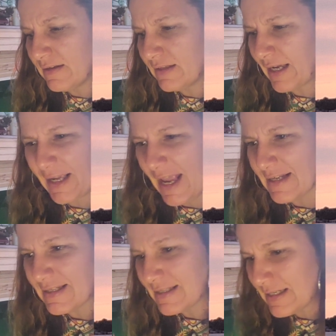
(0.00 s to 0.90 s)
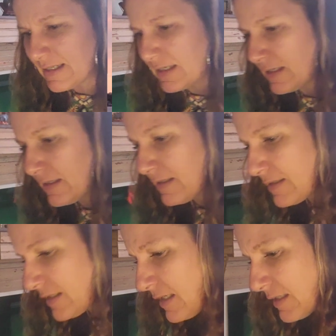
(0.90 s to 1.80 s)
like I can't see
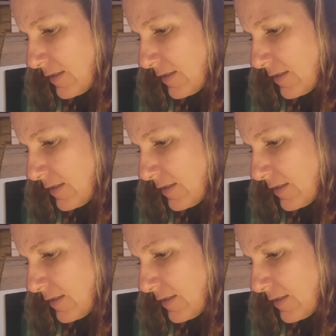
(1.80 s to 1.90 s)
it,